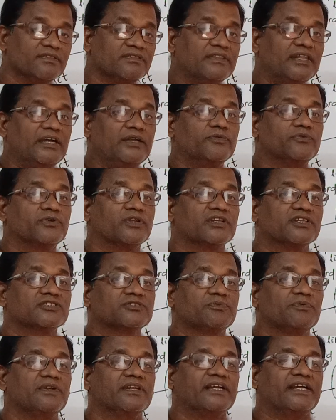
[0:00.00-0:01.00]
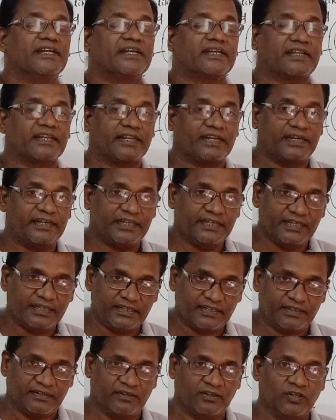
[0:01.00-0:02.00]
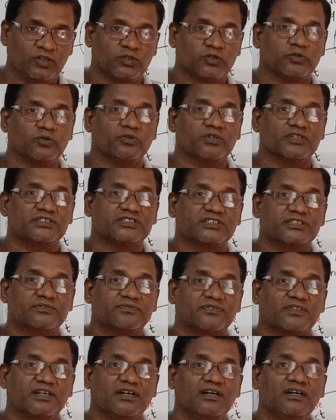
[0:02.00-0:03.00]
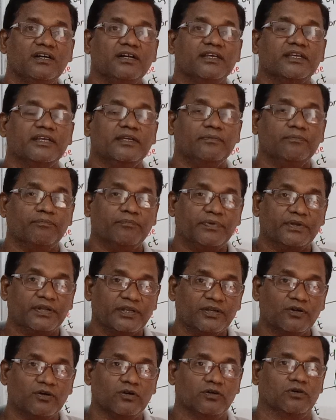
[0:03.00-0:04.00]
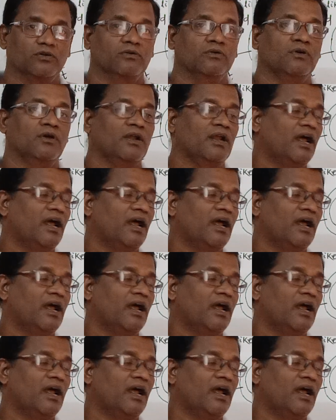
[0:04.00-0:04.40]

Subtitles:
the uterus will get ready to receive the embryo.